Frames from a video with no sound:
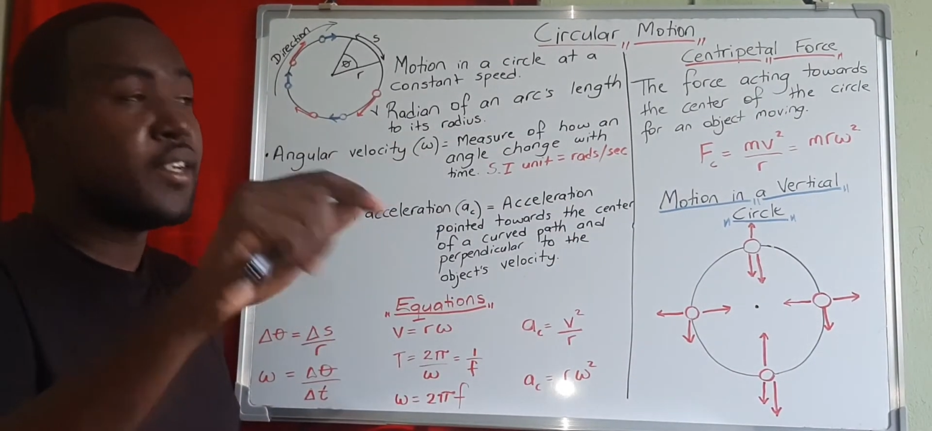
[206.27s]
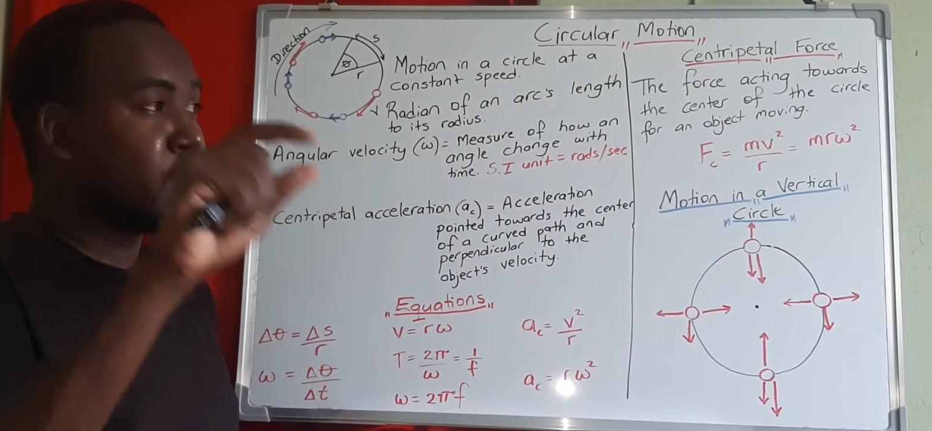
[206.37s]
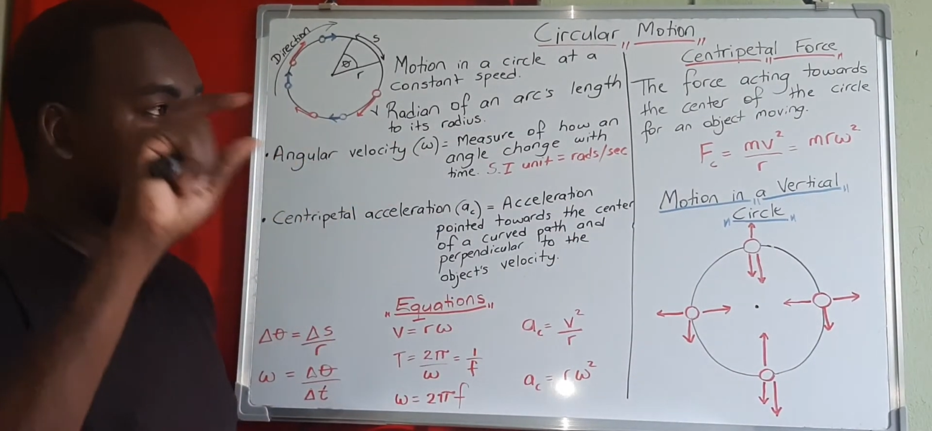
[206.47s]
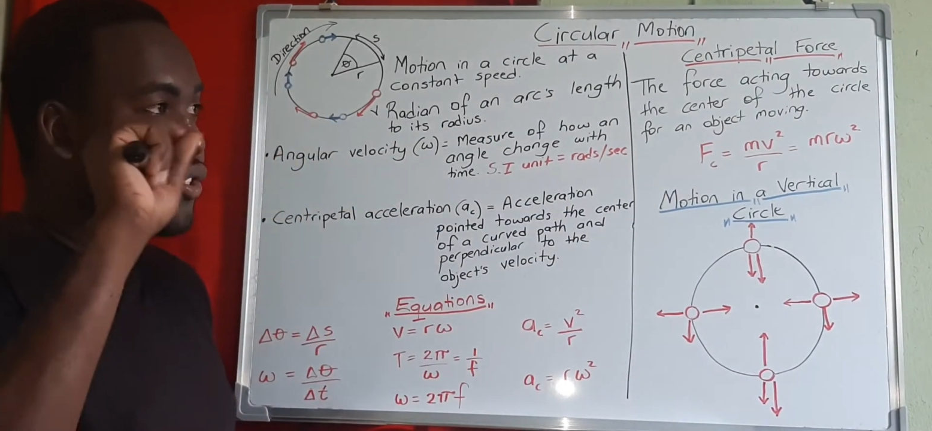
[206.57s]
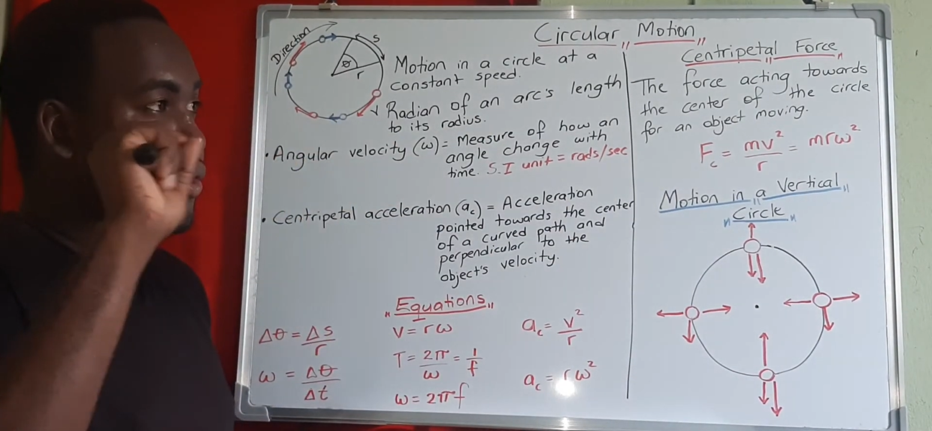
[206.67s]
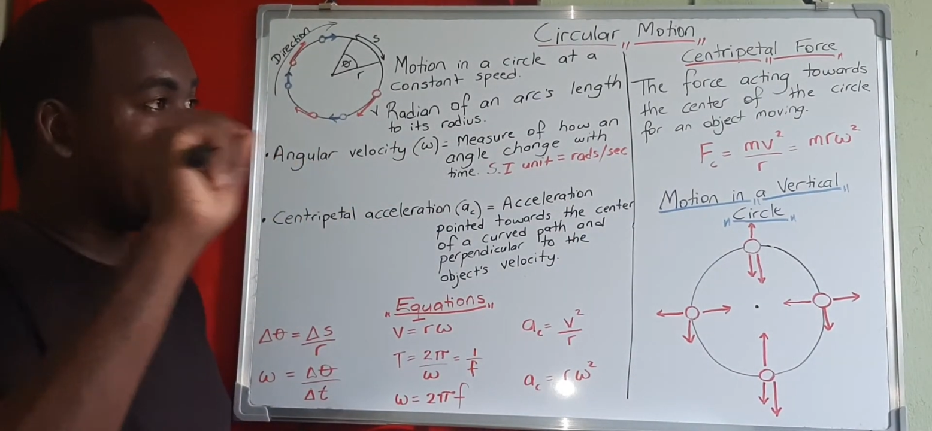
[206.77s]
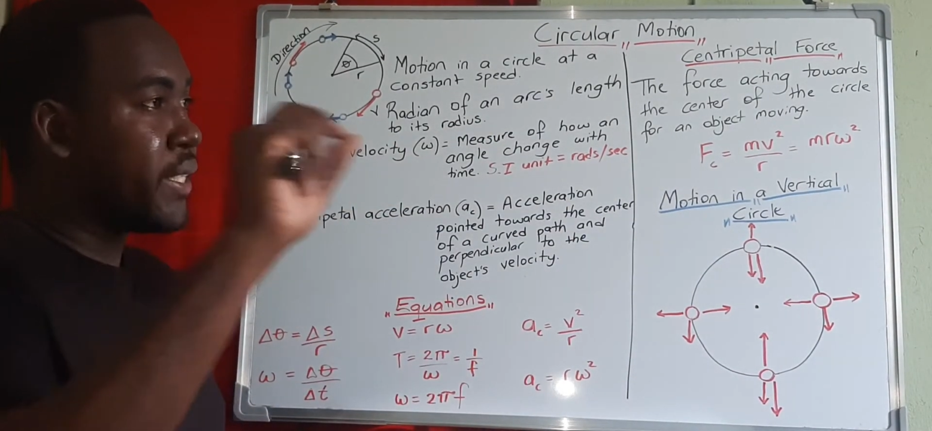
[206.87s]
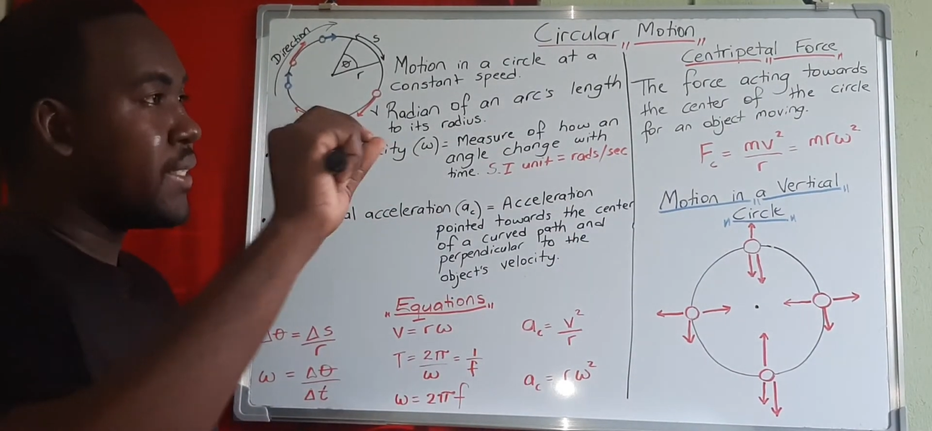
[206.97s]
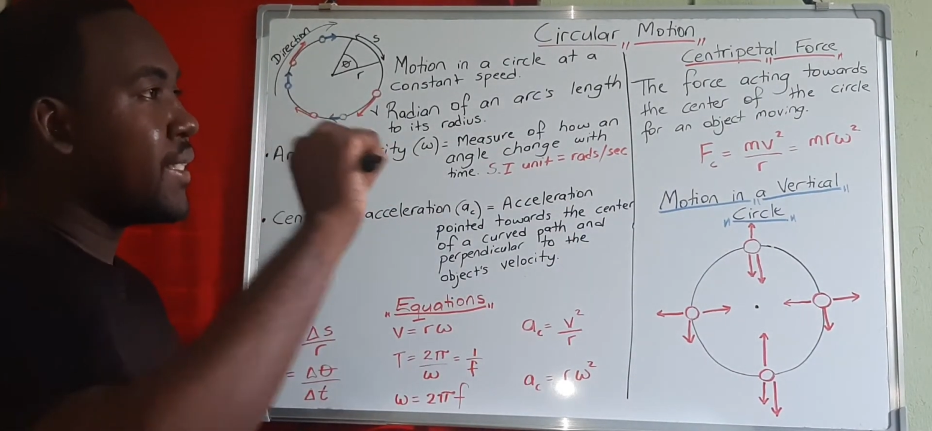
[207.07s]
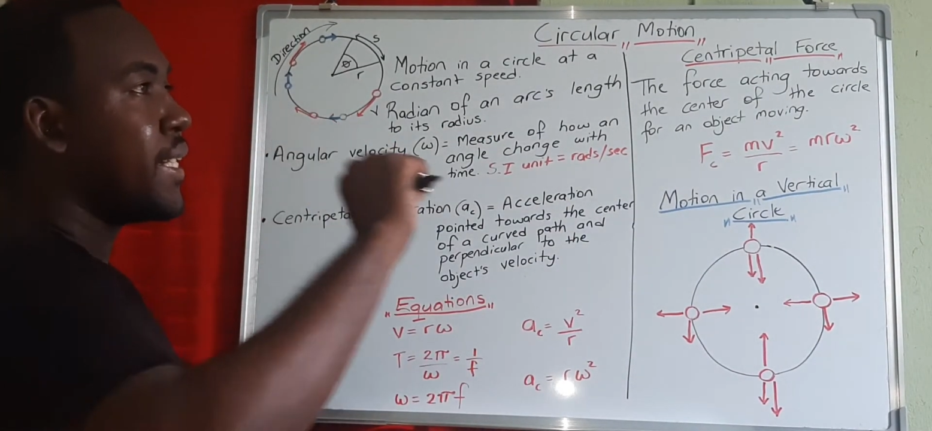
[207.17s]
So drawing
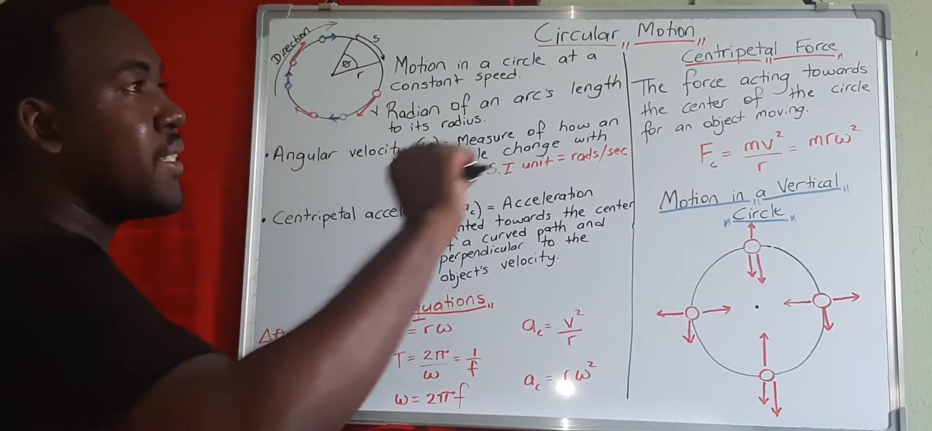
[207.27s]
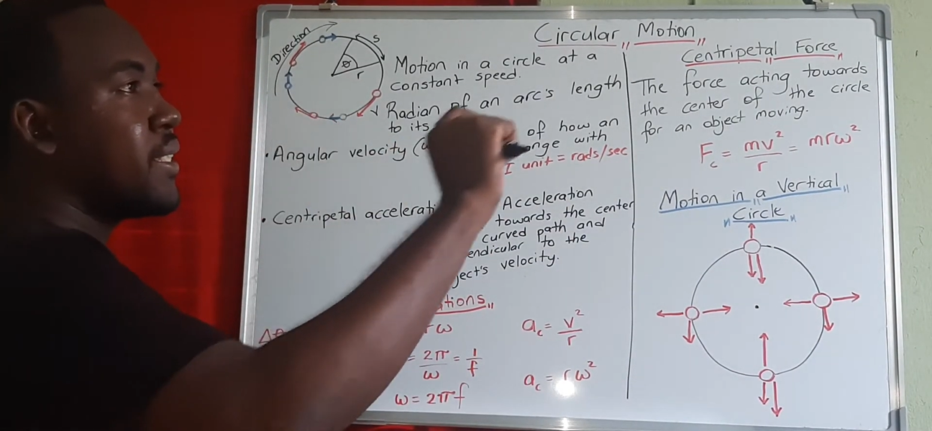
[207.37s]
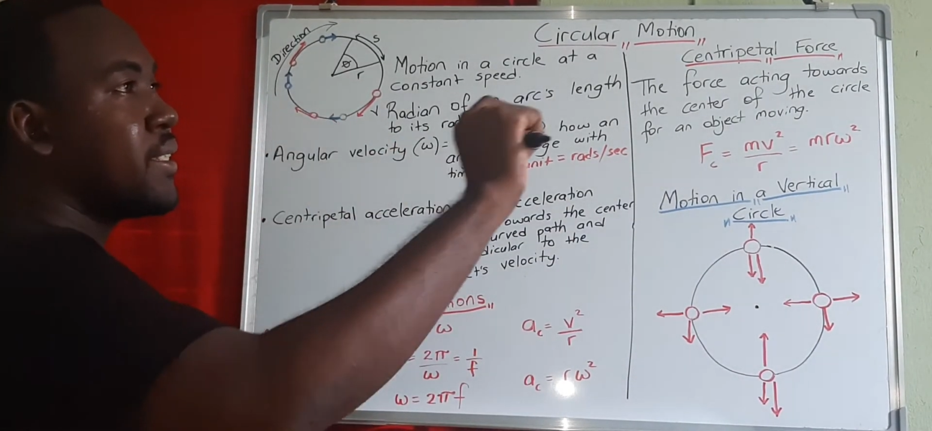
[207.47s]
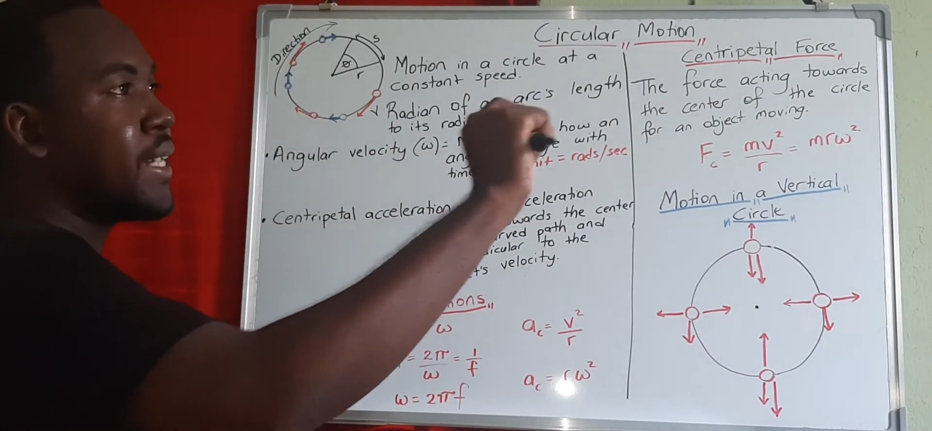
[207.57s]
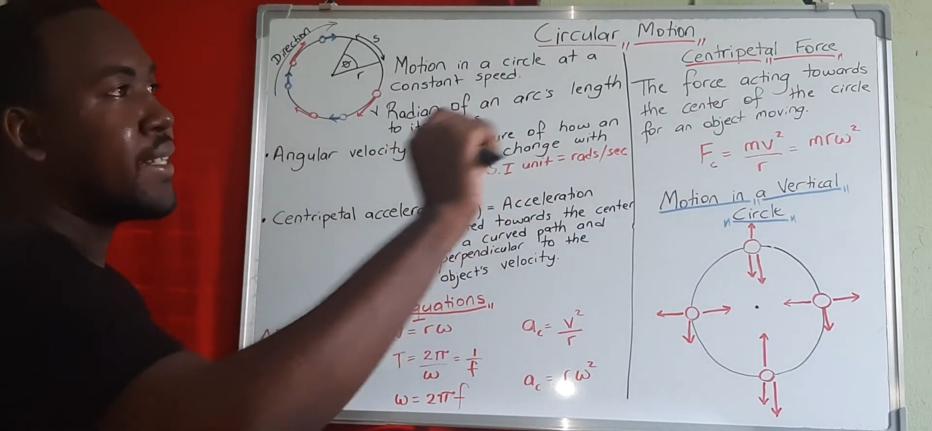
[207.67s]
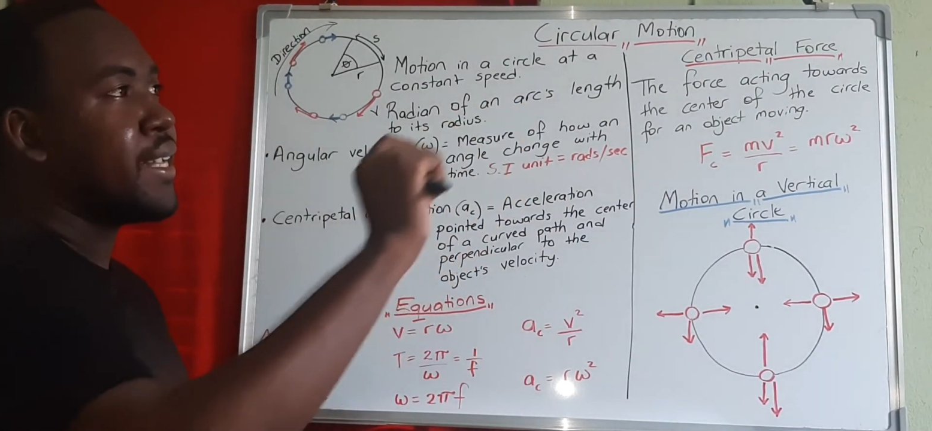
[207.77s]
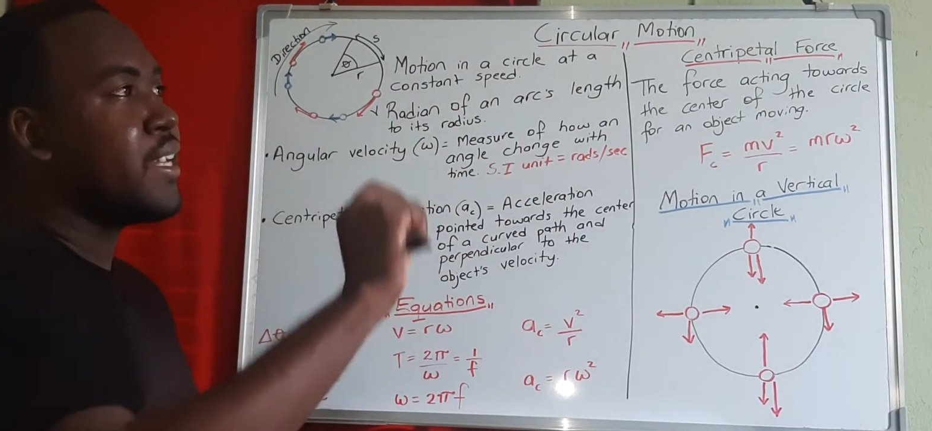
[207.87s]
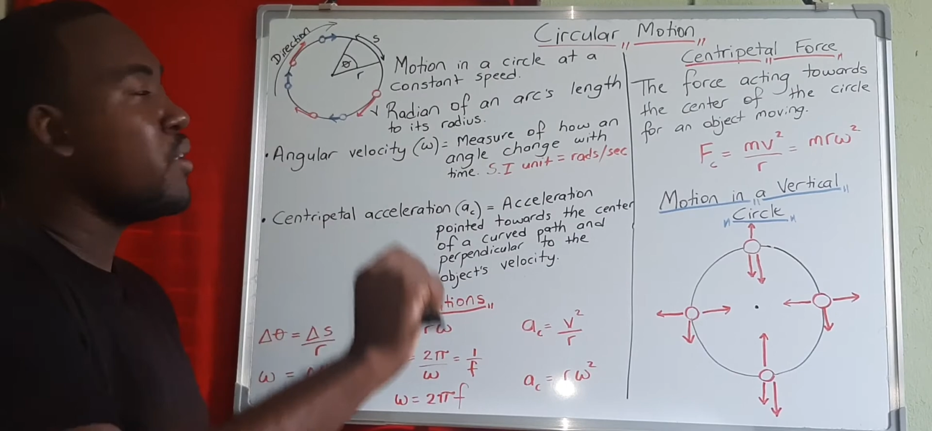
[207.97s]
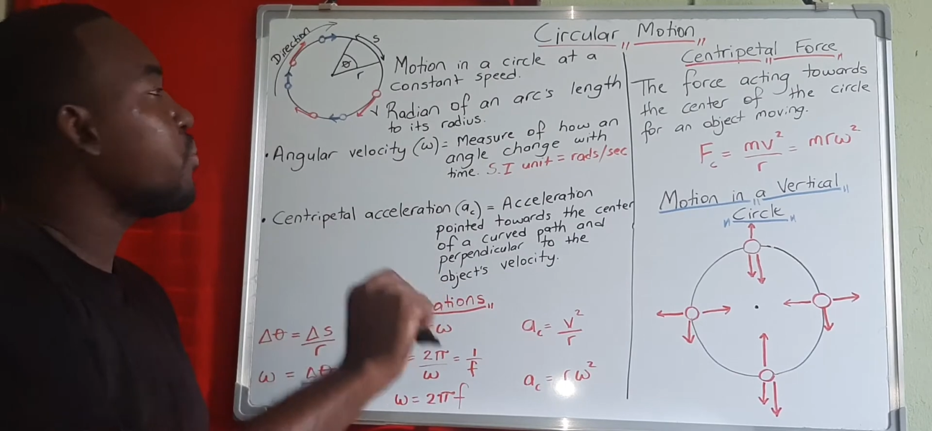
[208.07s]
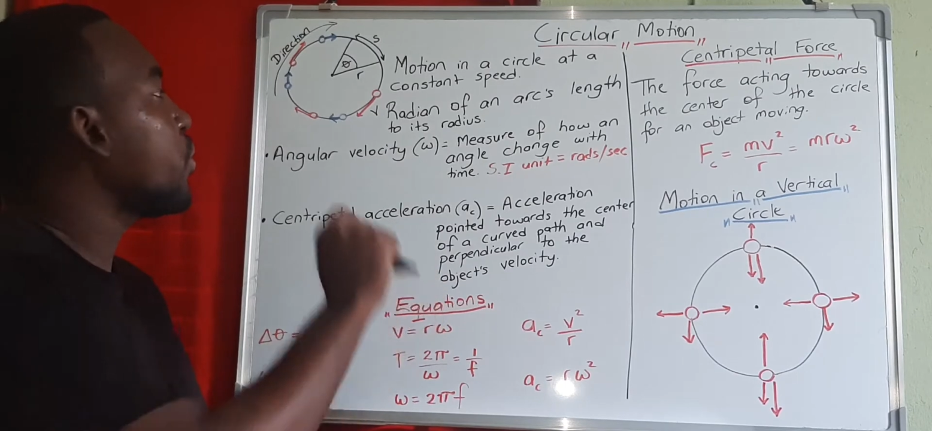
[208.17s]
a tangent at any